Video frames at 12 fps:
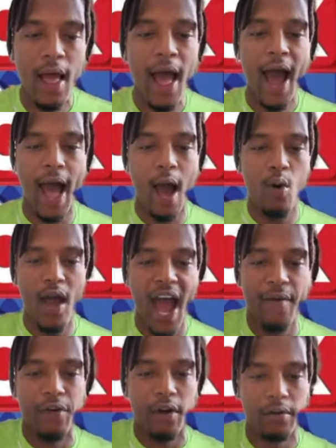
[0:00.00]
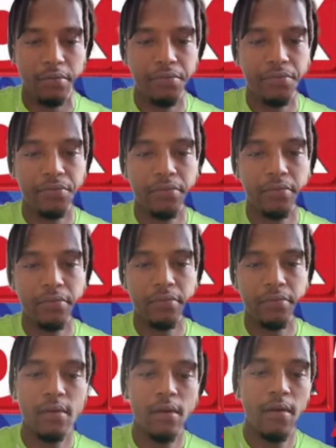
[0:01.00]
However,
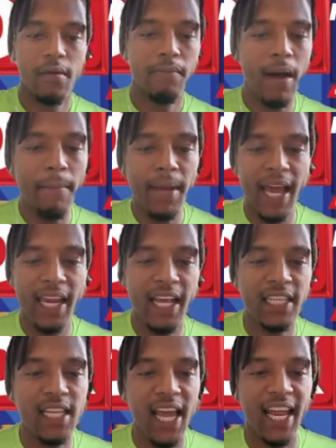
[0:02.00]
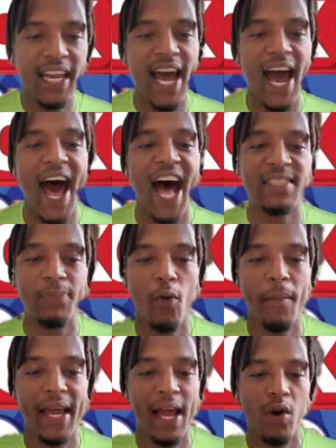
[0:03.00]
my man is laying in a hospital
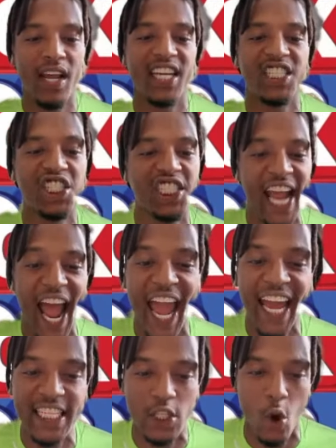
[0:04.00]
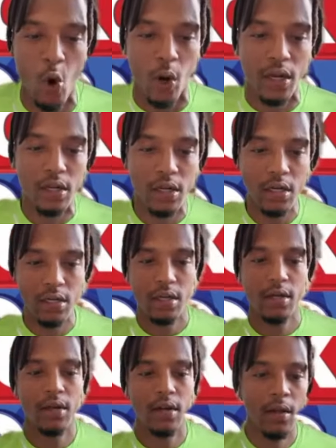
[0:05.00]
bed with his chains on.
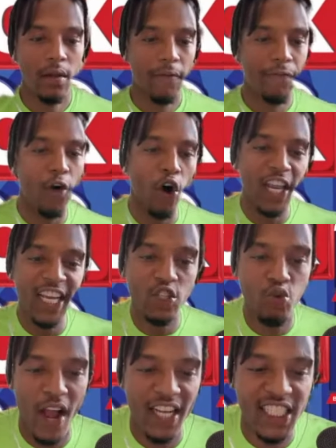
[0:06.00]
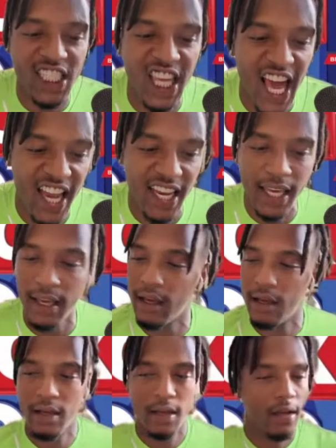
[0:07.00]
Fully dressed, skelly,
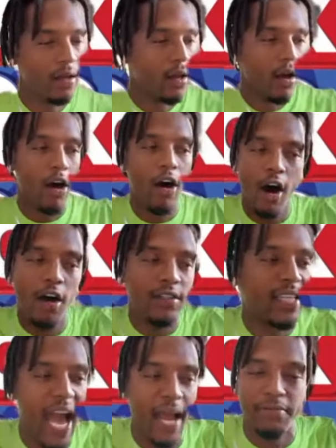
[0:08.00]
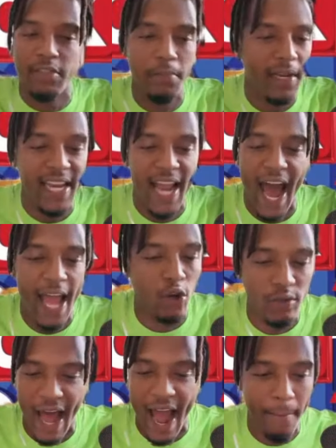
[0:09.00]
all types of
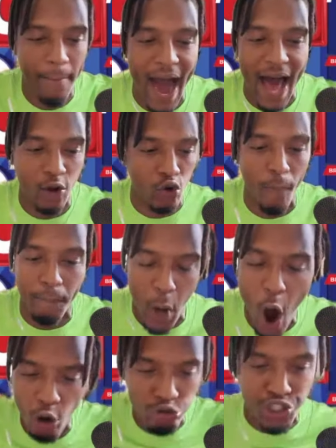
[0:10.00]
maniacal, diabolical bull.